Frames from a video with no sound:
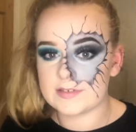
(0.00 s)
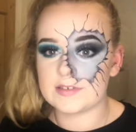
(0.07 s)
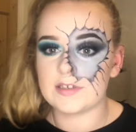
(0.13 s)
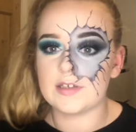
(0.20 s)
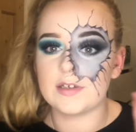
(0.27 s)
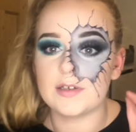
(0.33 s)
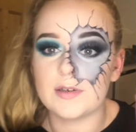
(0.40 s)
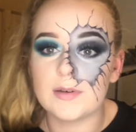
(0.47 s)
So
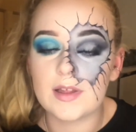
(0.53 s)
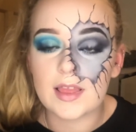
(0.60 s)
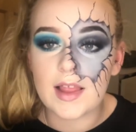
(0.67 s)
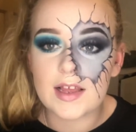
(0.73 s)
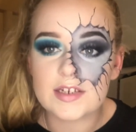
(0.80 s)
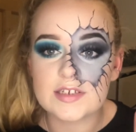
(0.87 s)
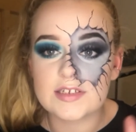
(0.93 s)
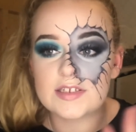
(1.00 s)

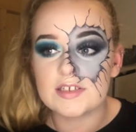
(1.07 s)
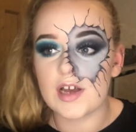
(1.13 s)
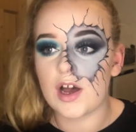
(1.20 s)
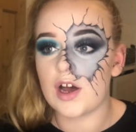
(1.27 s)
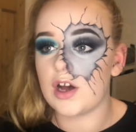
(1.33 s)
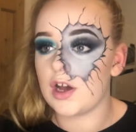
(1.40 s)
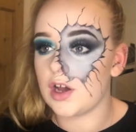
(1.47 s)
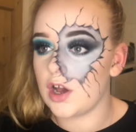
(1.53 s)
lashes
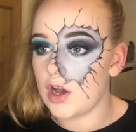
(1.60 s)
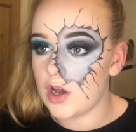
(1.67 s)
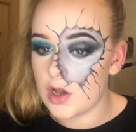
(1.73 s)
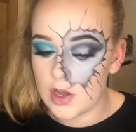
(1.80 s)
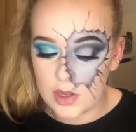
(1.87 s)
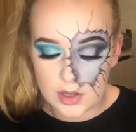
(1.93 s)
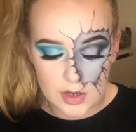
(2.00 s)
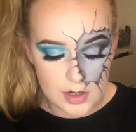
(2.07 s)
are
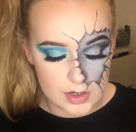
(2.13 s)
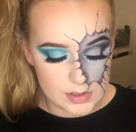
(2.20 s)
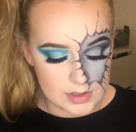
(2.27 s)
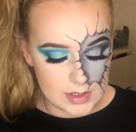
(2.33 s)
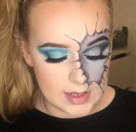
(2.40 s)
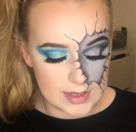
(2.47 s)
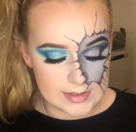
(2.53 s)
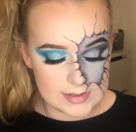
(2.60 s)
on. So
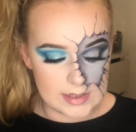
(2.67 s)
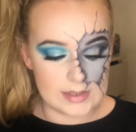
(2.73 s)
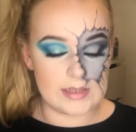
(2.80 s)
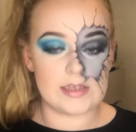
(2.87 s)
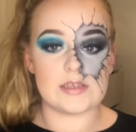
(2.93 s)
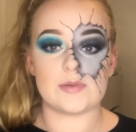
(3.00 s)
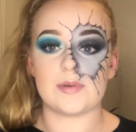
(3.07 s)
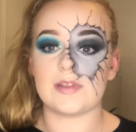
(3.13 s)
like I said,
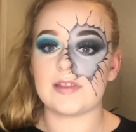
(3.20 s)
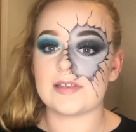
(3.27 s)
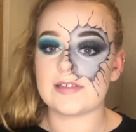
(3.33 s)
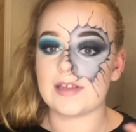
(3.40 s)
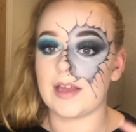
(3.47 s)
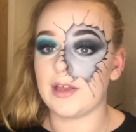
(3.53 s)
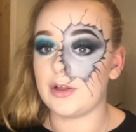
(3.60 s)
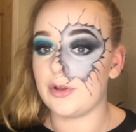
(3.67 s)
these are in the
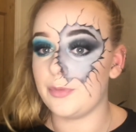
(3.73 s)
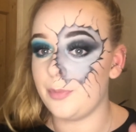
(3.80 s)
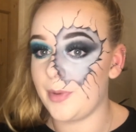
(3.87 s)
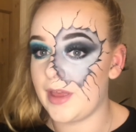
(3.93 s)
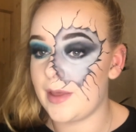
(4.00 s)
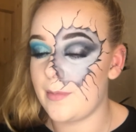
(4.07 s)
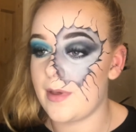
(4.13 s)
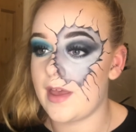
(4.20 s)
style
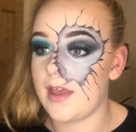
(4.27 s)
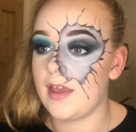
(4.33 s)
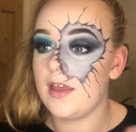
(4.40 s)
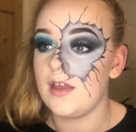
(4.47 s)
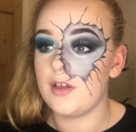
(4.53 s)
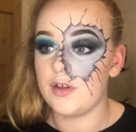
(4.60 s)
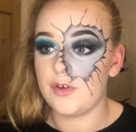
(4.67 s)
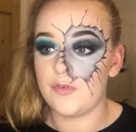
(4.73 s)
Baby
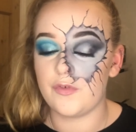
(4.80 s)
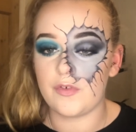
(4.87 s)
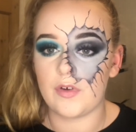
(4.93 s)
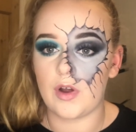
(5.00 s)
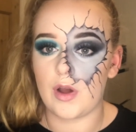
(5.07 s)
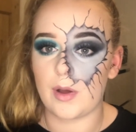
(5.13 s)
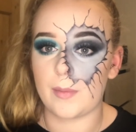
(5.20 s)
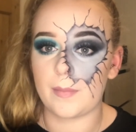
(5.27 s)

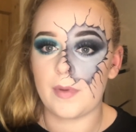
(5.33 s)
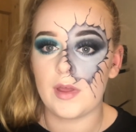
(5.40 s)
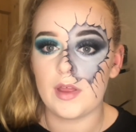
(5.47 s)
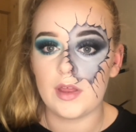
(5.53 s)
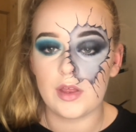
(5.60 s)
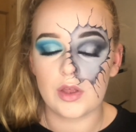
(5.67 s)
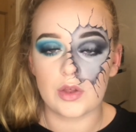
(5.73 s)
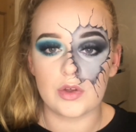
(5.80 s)
from
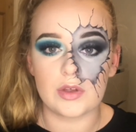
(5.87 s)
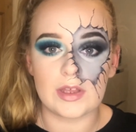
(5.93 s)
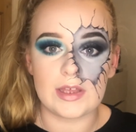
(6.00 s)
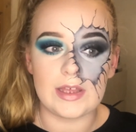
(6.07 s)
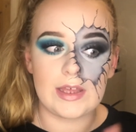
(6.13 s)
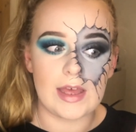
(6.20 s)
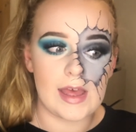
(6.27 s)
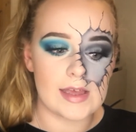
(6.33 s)

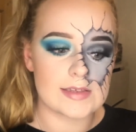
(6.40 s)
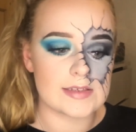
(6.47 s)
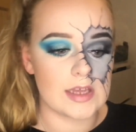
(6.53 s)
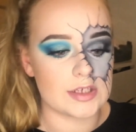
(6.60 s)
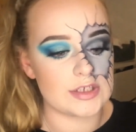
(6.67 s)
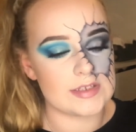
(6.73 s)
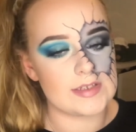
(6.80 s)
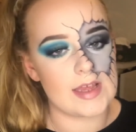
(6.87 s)

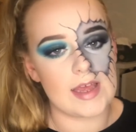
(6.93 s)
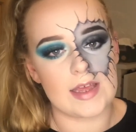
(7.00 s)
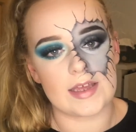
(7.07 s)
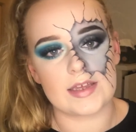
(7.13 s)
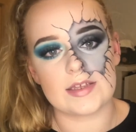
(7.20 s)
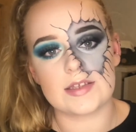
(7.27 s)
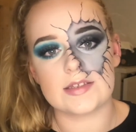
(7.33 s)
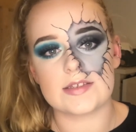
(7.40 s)

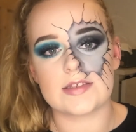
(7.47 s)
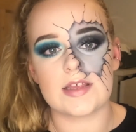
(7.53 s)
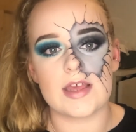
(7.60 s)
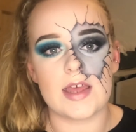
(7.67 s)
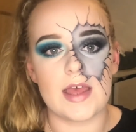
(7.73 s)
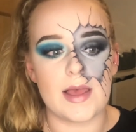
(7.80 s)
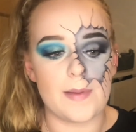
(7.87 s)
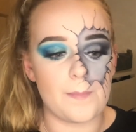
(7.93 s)
COOKIEXLASHESX.
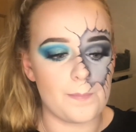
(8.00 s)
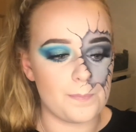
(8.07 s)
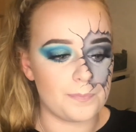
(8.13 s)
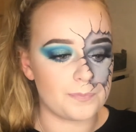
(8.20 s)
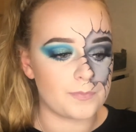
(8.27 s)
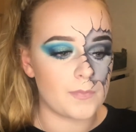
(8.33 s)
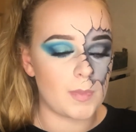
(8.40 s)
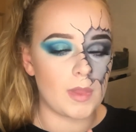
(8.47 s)

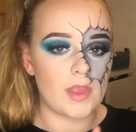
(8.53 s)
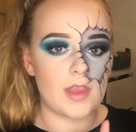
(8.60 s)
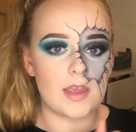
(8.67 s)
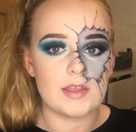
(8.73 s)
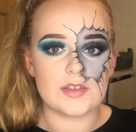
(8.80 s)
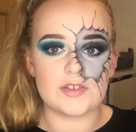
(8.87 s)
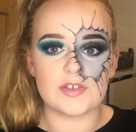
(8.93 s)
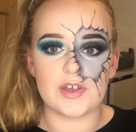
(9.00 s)

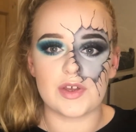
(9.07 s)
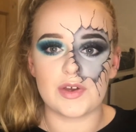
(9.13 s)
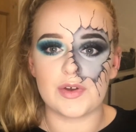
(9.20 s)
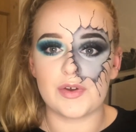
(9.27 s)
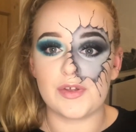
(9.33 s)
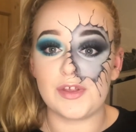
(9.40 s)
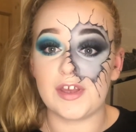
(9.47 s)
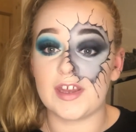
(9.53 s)
So
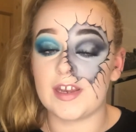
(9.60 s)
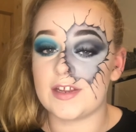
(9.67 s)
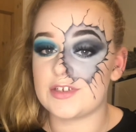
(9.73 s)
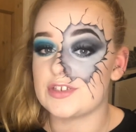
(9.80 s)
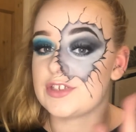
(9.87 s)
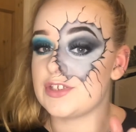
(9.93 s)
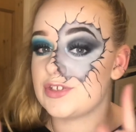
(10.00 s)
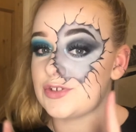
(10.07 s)
you can
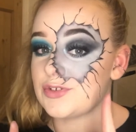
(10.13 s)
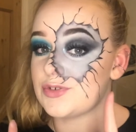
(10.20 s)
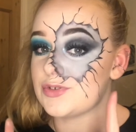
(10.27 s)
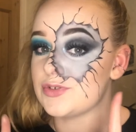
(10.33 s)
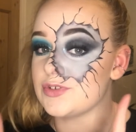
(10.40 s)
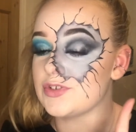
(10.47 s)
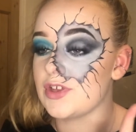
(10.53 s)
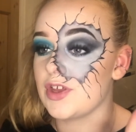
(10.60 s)
actually
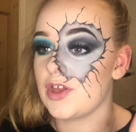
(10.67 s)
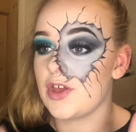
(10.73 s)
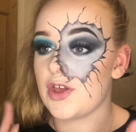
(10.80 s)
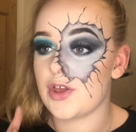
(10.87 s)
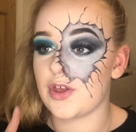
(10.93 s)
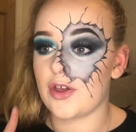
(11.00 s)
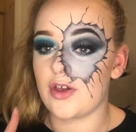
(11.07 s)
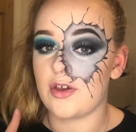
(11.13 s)
use
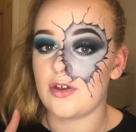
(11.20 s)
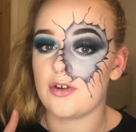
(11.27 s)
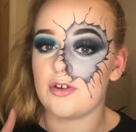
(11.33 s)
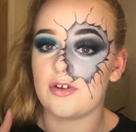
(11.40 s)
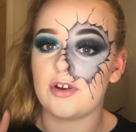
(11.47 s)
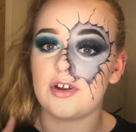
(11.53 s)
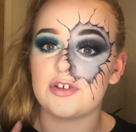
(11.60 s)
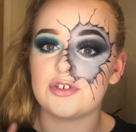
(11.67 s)

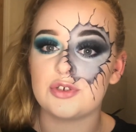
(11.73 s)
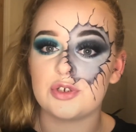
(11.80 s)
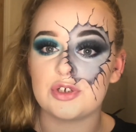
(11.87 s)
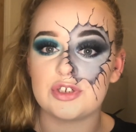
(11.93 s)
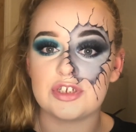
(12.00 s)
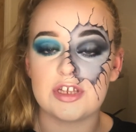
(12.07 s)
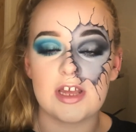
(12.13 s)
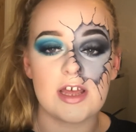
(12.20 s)
code
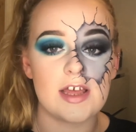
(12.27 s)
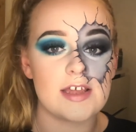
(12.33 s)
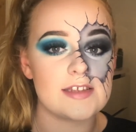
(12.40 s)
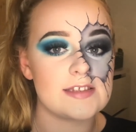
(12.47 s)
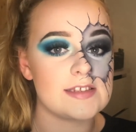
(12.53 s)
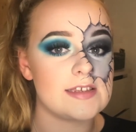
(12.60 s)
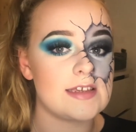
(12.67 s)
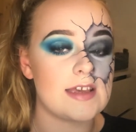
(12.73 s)

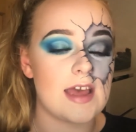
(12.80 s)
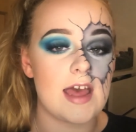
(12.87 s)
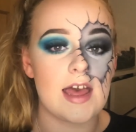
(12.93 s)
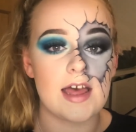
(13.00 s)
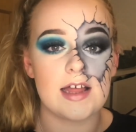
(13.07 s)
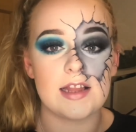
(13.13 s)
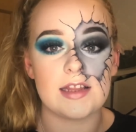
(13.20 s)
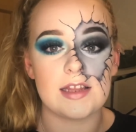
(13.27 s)

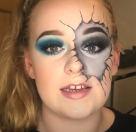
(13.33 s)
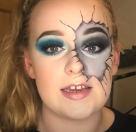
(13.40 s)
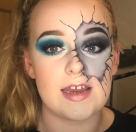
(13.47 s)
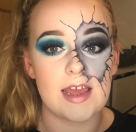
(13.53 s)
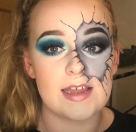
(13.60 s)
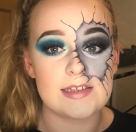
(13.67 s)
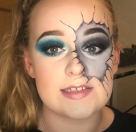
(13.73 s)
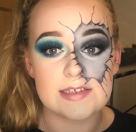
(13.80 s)

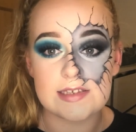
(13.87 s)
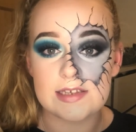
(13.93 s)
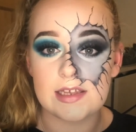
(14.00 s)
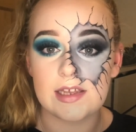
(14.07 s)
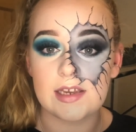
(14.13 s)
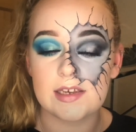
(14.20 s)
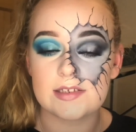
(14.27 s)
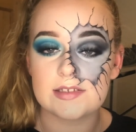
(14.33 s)

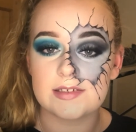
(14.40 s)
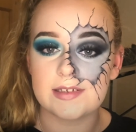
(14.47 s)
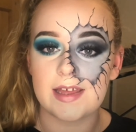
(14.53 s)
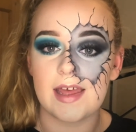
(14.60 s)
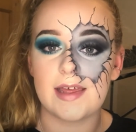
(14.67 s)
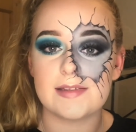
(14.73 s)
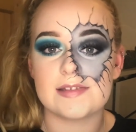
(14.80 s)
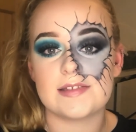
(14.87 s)
GEORGIACL19 to
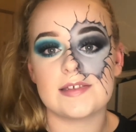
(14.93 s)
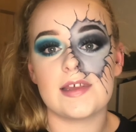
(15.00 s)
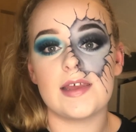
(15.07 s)
get